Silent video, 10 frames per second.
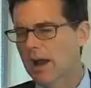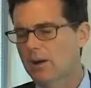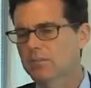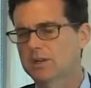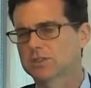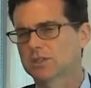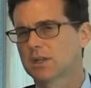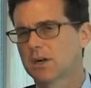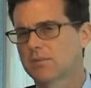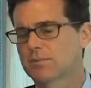how much
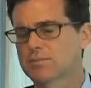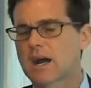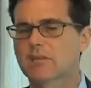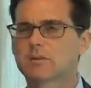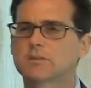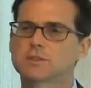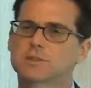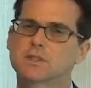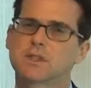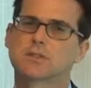of a problem this
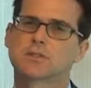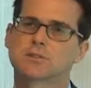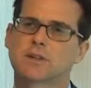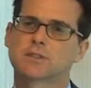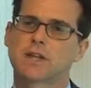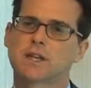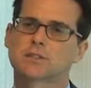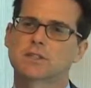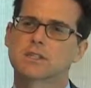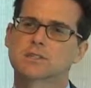particular
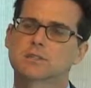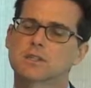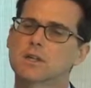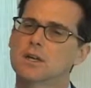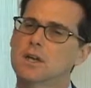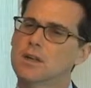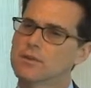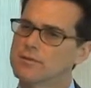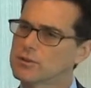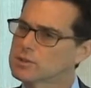transaction is.
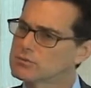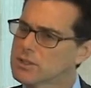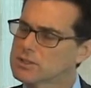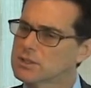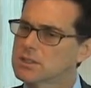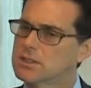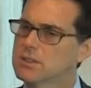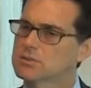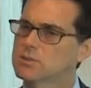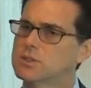The first risk deals